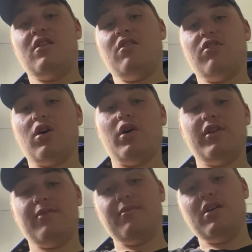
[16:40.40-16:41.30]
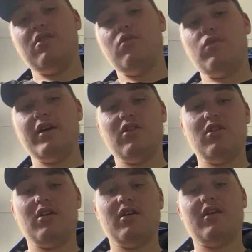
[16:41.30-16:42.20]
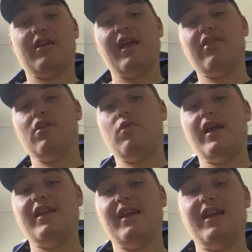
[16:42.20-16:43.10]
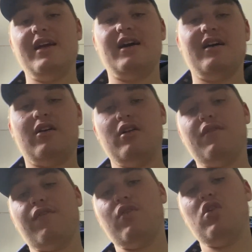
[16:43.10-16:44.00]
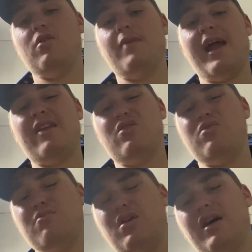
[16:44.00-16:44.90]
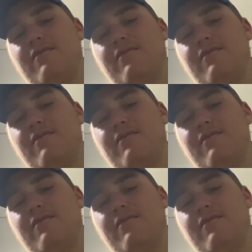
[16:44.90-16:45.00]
Tottenham will get the win here over Fulham. And my